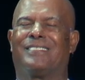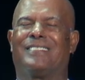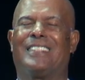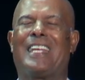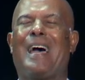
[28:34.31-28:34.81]

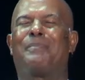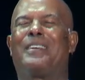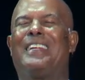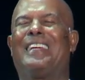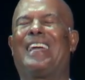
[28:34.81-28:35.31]
It's
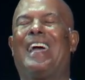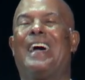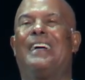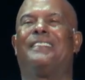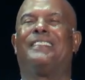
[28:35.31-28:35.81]
happening
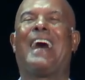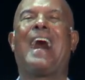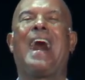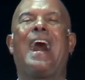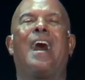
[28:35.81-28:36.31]

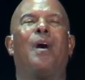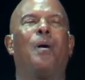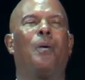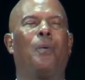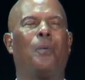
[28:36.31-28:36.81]

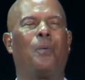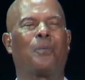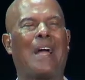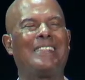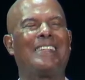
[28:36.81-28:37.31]
now.
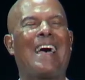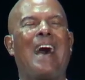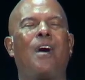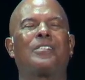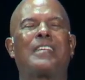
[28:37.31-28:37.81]
Right
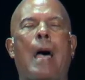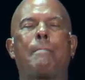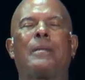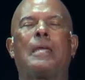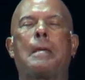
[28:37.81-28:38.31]
now, it's
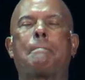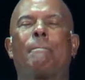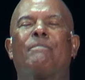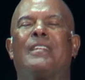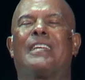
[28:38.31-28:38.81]
happening.
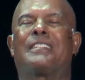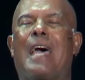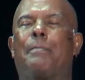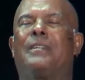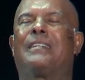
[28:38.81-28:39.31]
It's
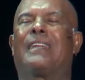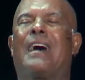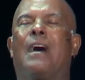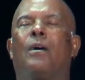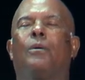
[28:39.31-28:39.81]
happening
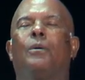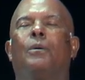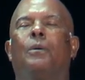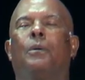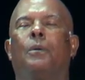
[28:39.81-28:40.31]
now.
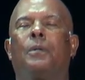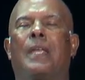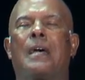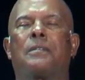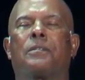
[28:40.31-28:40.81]
Oh,
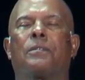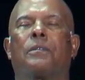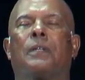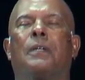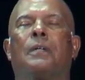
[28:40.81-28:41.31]

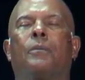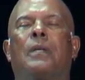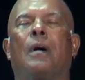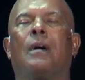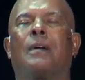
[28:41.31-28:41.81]
yes, here
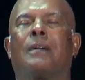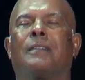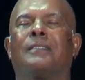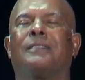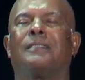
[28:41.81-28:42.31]
we are.
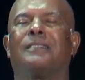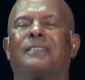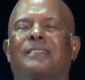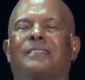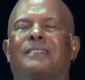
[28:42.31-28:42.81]

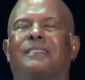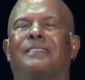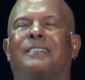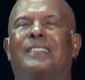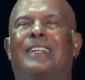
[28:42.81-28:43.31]

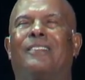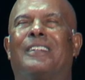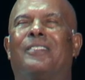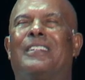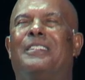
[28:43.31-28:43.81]
And
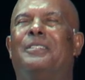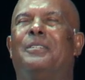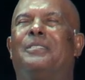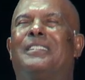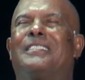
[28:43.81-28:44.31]
what
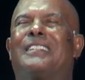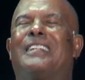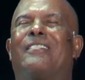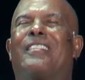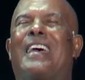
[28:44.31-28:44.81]
do? Let's
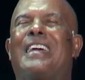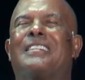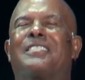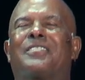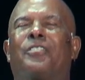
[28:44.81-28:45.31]
give
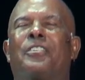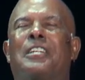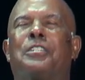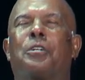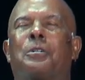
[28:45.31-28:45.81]
thanks for
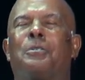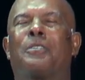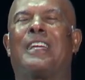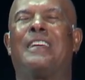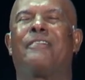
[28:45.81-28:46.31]
the eternal
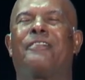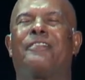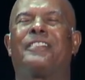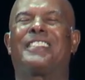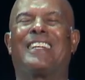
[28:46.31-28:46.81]

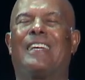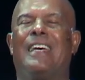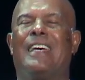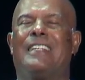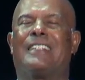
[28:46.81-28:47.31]
gift
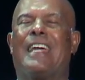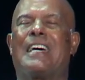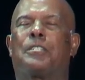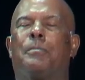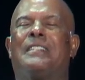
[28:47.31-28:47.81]
that
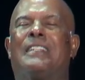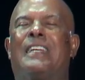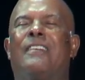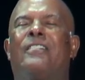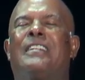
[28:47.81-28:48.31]
has been
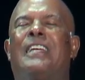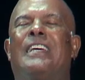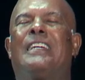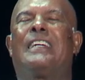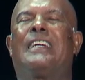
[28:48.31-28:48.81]
given.
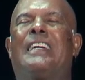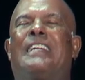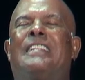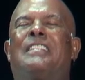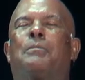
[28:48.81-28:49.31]

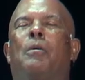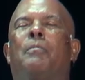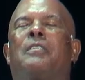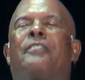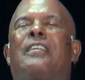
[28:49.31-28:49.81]
And in this
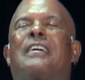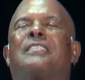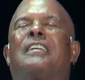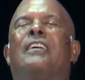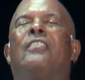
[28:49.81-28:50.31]
moment of
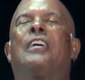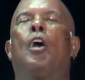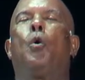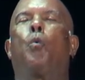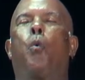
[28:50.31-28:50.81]
thanksgiving,
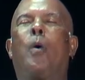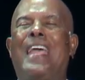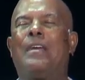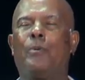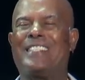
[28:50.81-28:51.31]

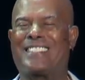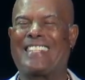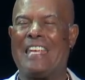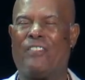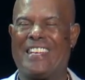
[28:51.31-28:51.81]
we
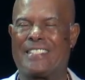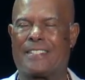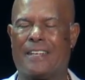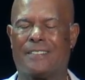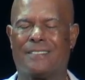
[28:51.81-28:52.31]
receive
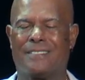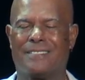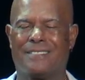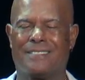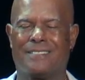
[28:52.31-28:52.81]
it
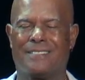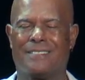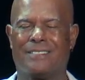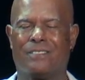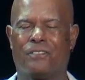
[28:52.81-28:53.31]

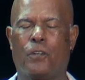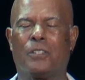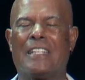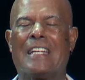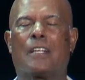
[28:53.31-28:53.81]

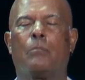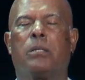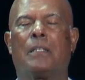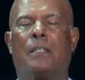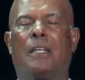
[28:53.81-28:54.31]
fully and
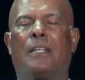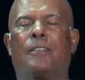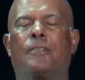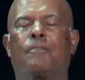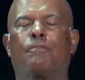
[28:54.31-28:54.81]
completely.
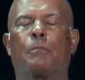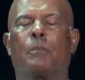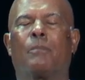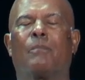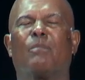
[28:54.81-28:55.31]

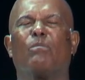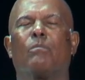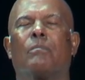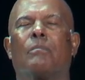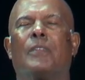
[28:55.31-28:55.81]

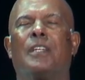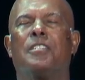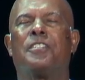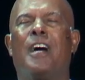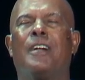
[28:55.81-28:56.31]
It
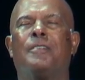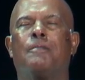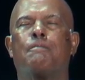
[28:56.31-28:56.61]
is done.